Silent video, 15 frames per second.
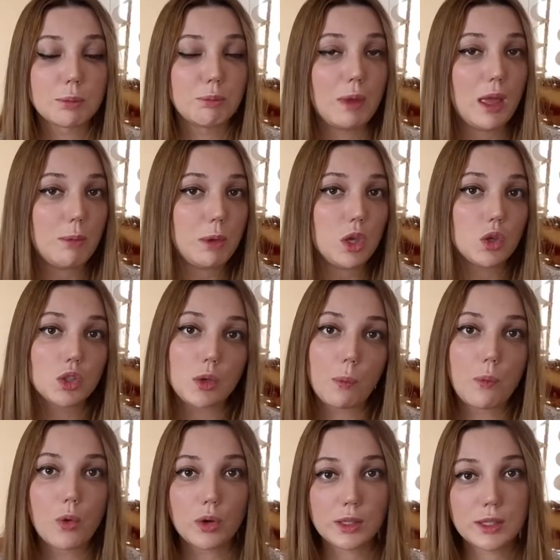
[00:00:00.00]
maybe you
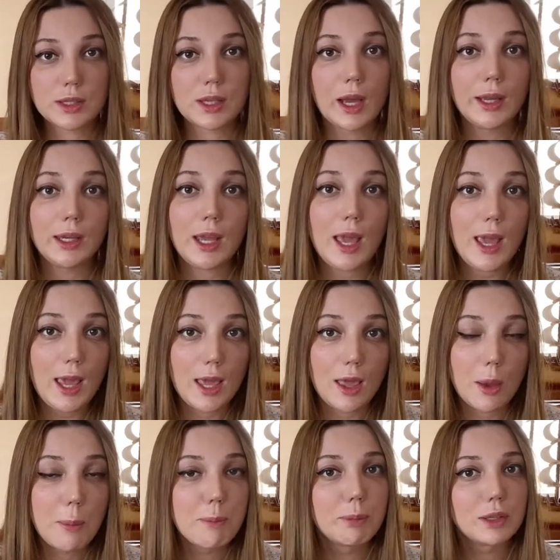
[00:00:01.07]
support side A,
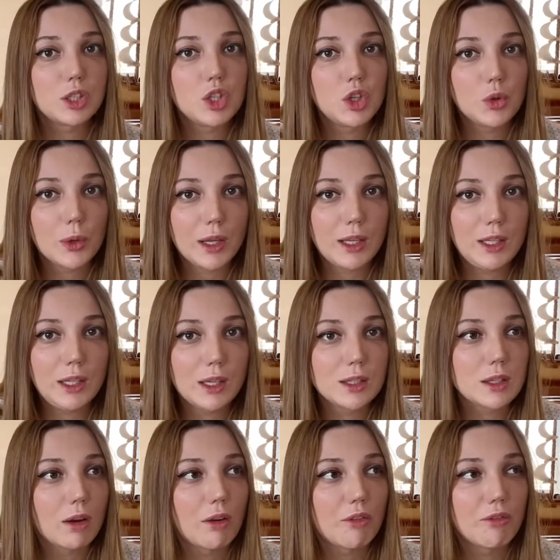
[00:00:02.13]
but your ideas
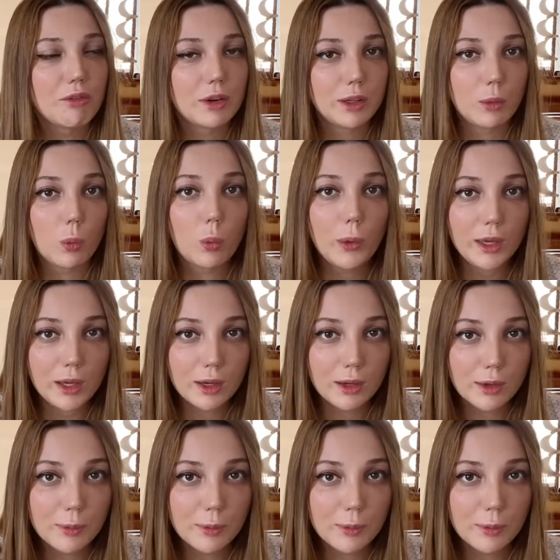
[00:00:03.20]
are very weak.